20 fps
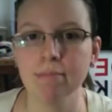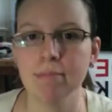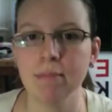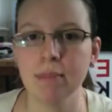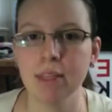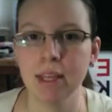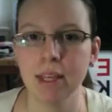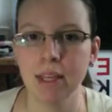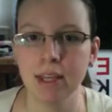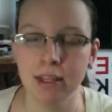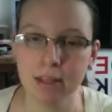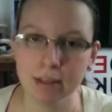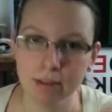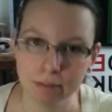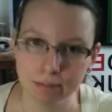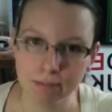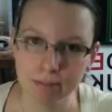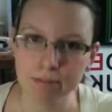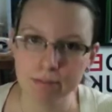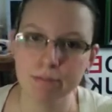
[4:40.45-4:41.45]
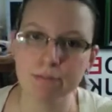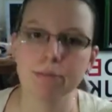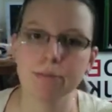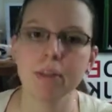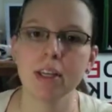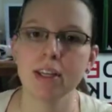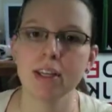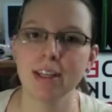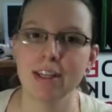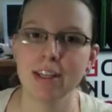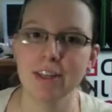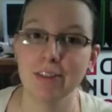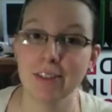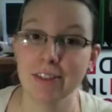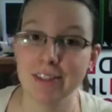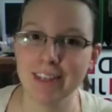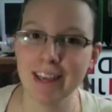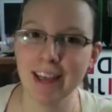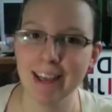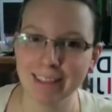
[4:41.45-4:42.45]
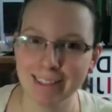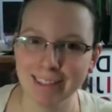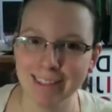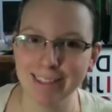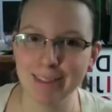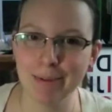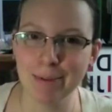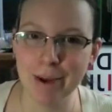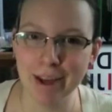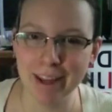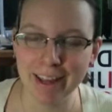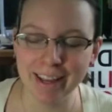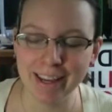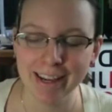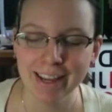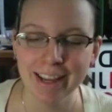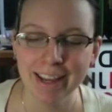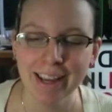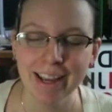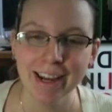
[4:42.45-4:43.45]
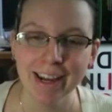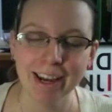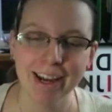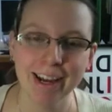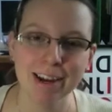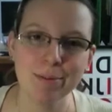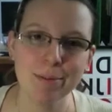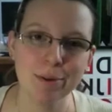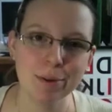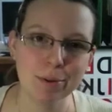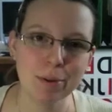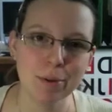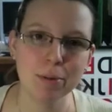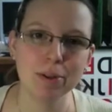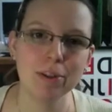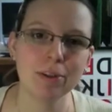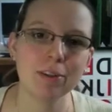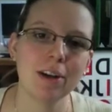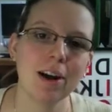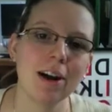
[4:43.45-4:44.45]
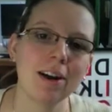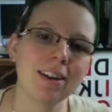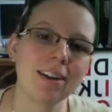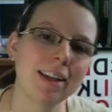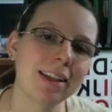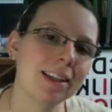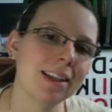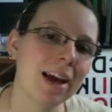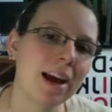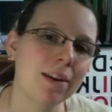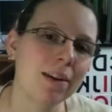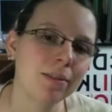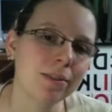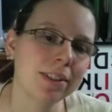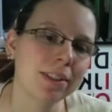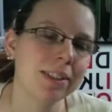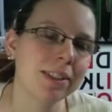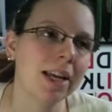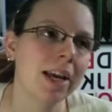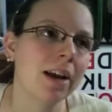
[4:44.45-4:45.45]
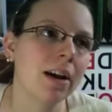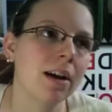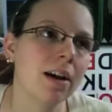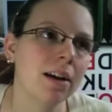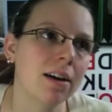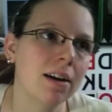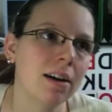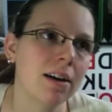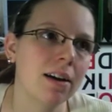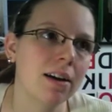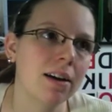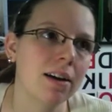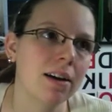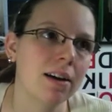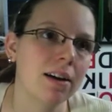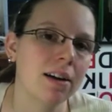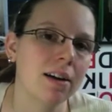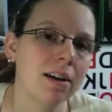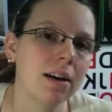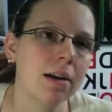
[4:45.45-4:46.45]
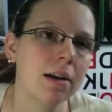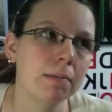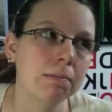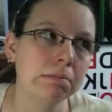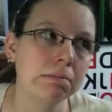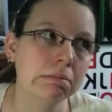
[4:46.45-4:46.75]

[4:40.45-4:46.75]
think, continue the sentence, but most people don't talk like that. We say, well,